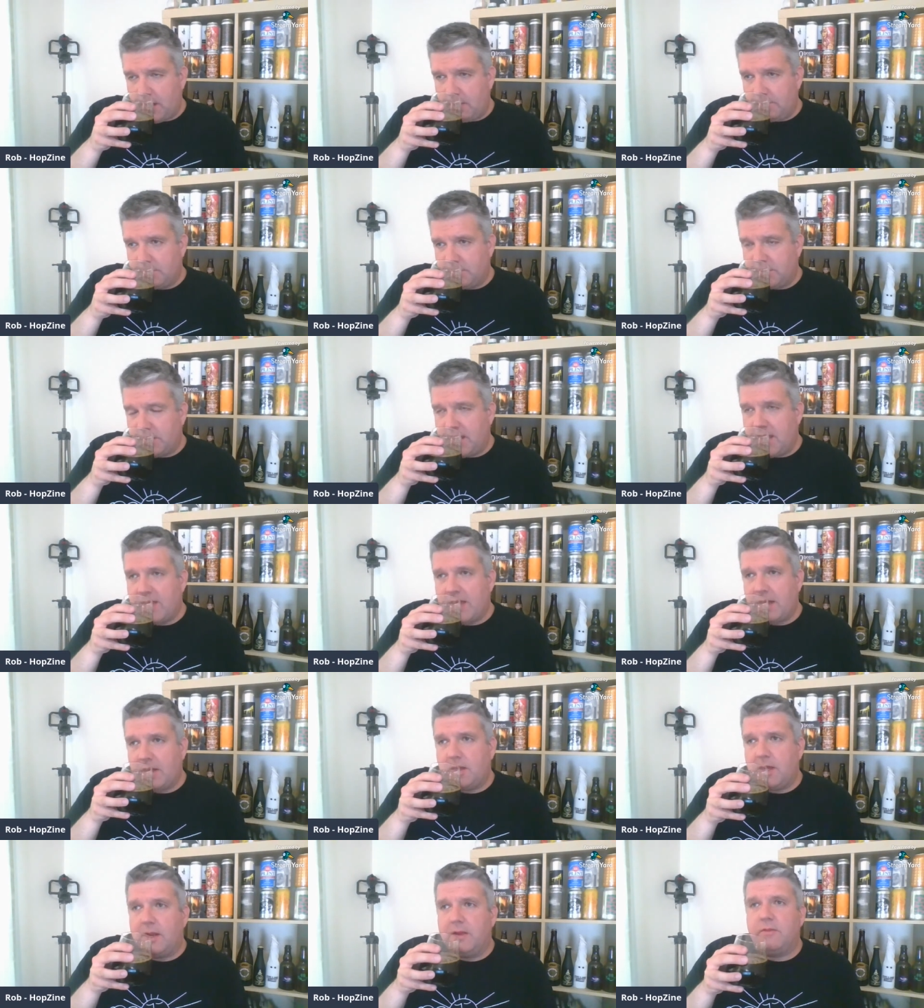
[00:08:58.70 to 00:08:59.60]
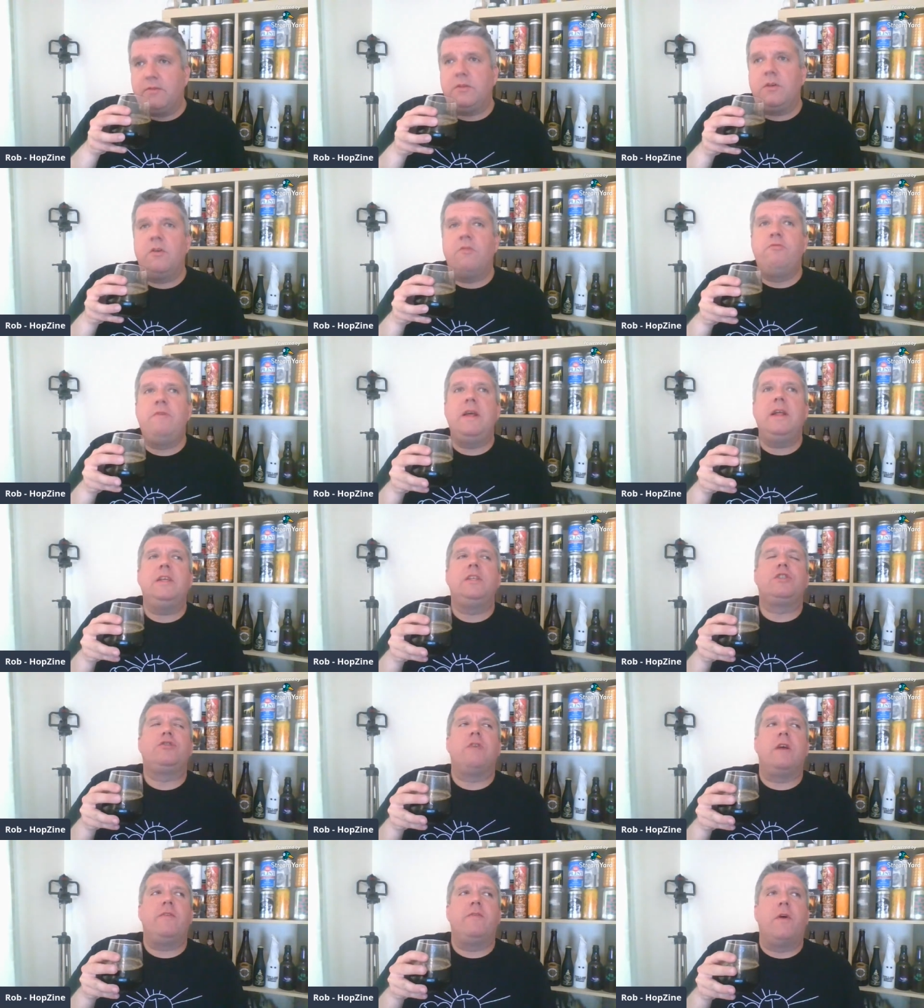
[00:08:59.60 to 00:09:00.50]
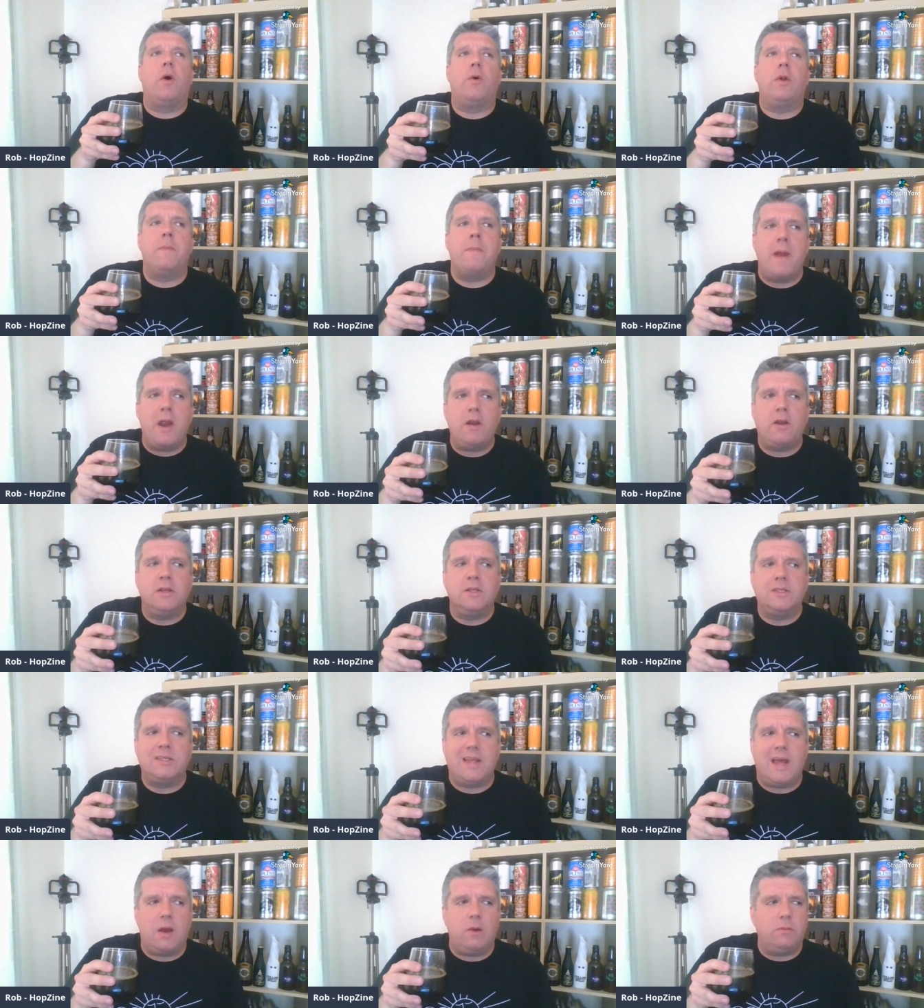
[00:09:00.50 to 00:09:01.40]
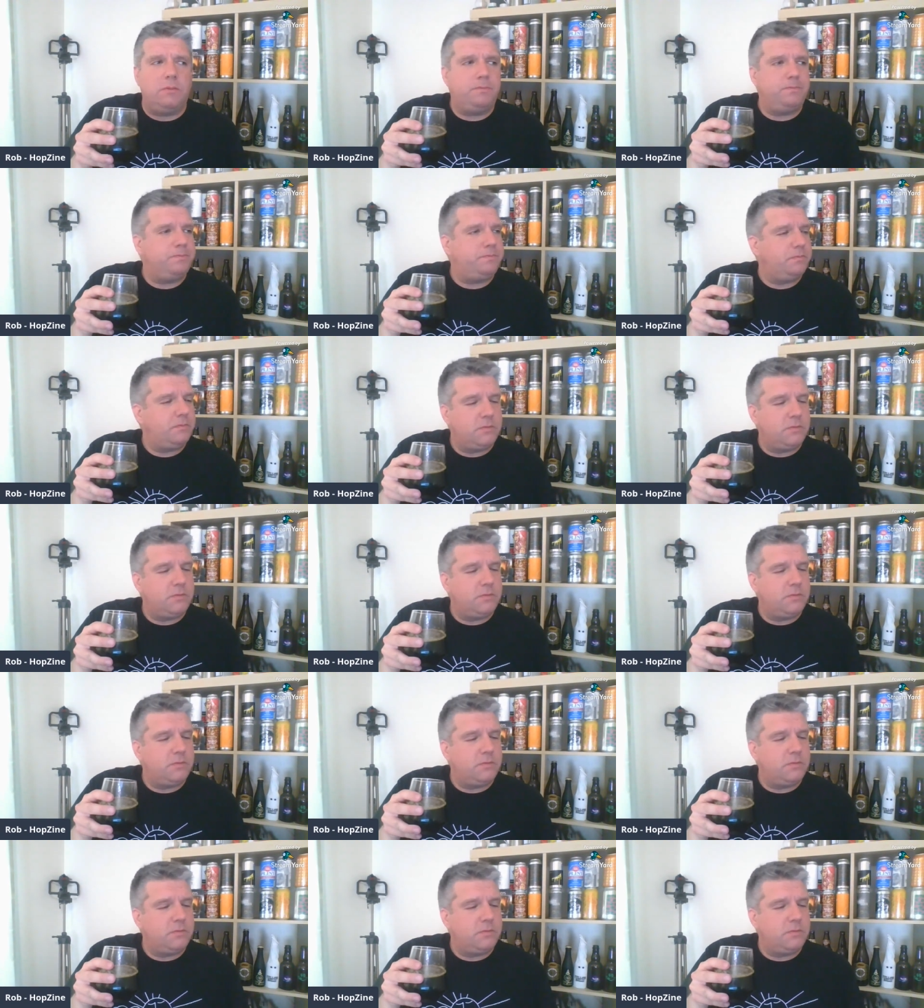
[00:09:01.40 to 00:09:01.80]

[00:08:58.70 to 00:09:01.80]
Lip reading: So you get that kind of a really straightforward American stout.